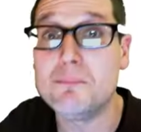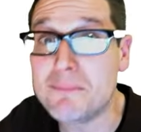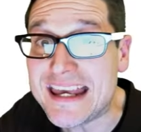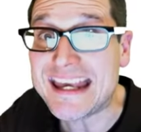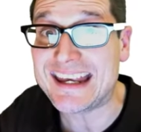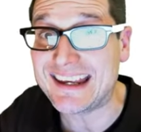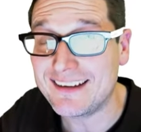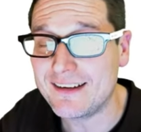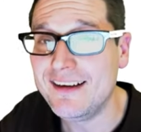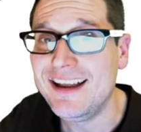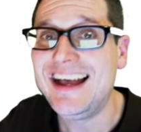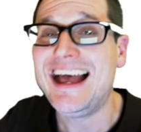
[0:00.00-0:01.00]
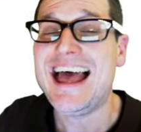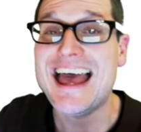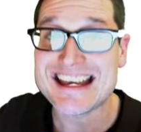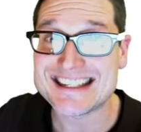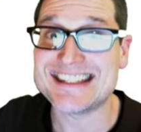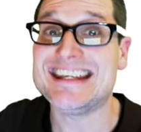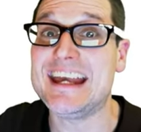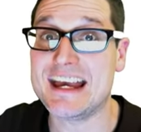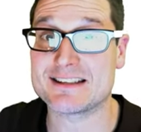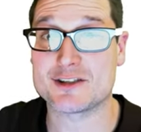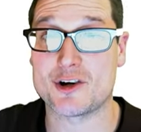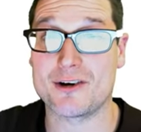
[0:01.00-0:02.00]
me as the
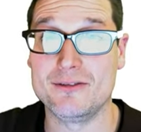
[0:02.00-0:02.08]
answer.